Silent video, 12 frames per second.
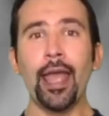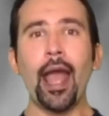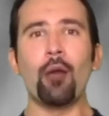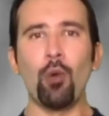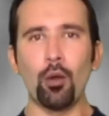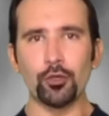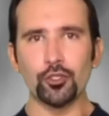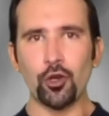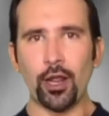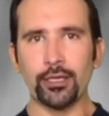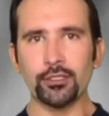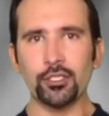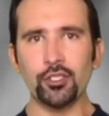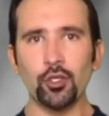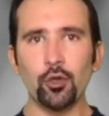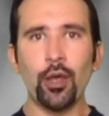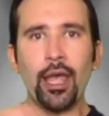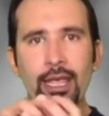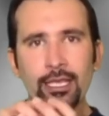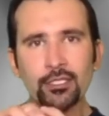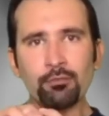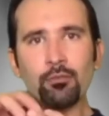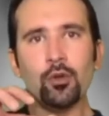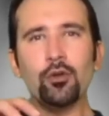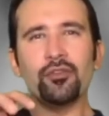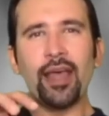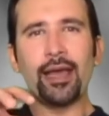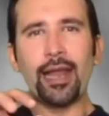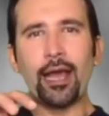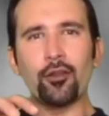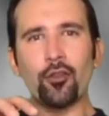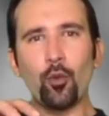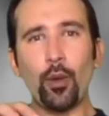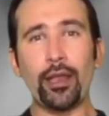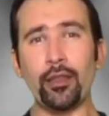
And what we're trying to do is move that out of the way.